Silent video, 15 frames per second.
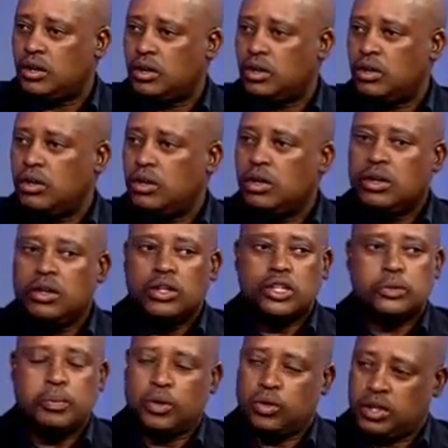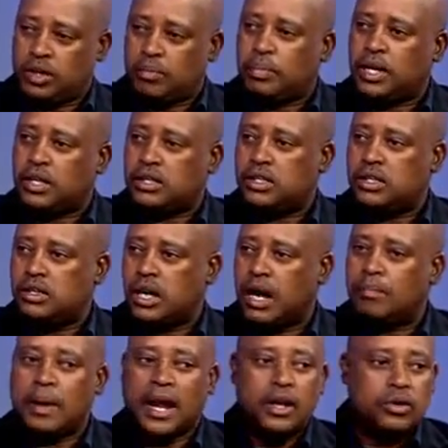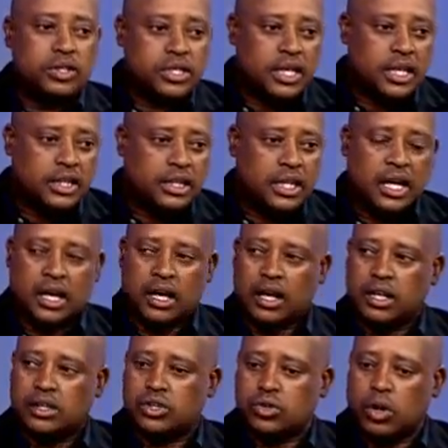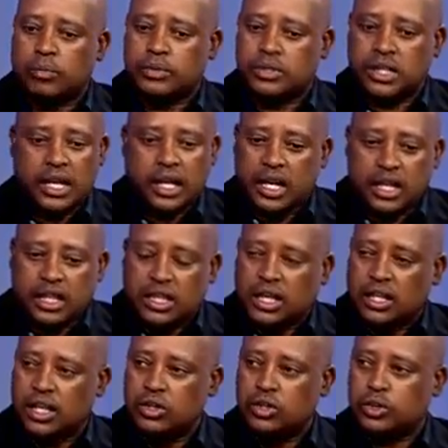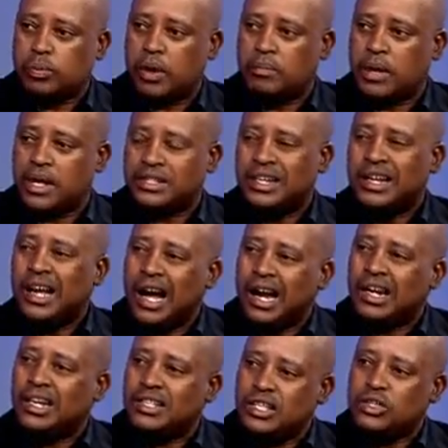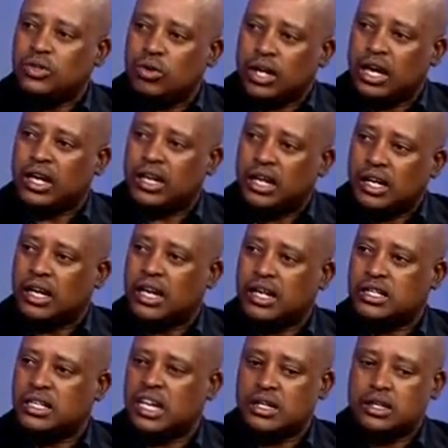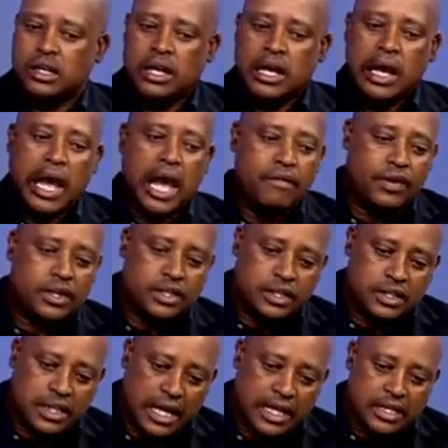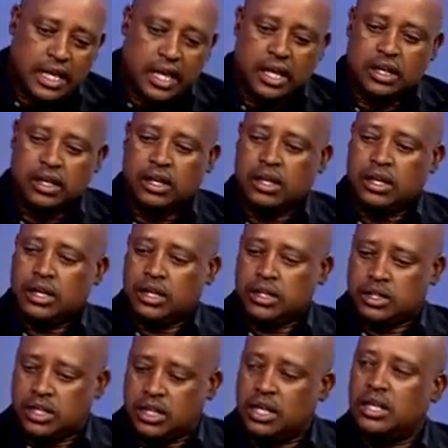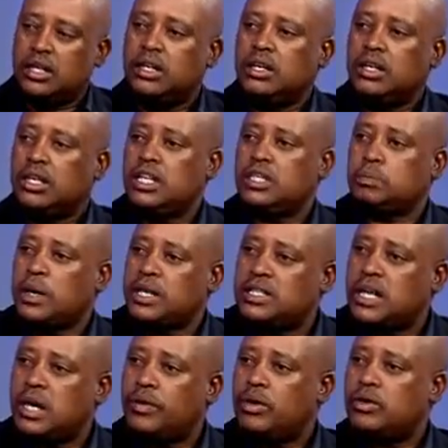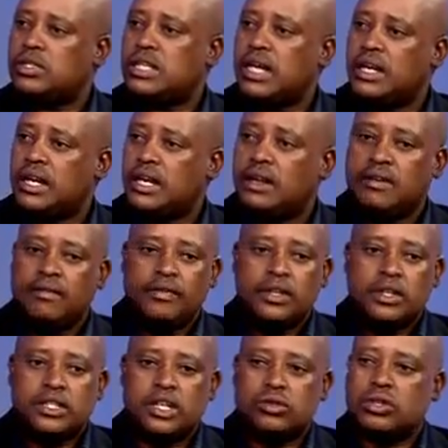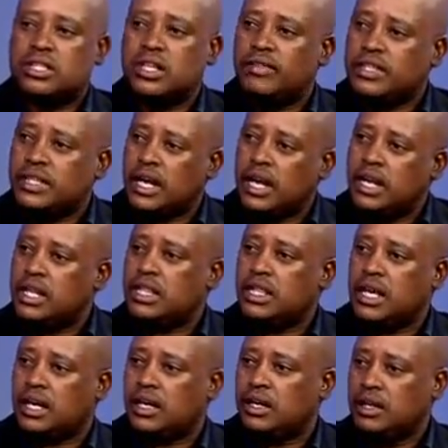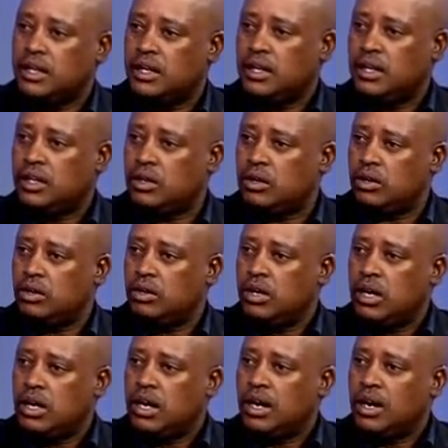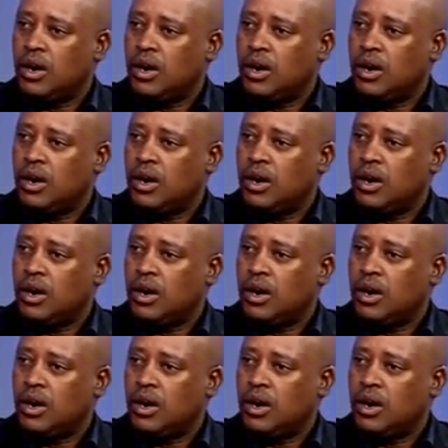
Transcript: you know, speak on the pitch. Apply your trade there and stop saying anything in the newspapers unless it's your career related. Ever since that day till his passing away on Sunday, Senzo's never said anything, you know,